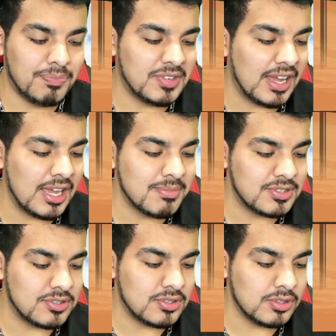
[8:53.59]

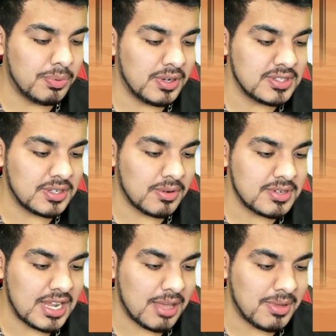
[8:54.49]
times 2.0
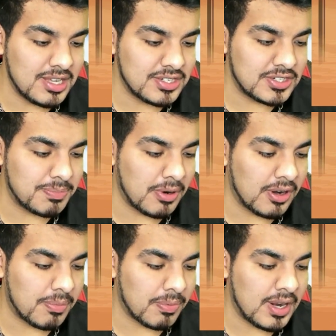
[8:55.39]
damage,
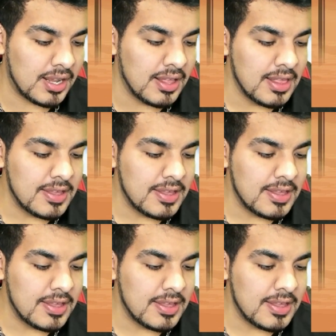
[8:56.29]
spark break.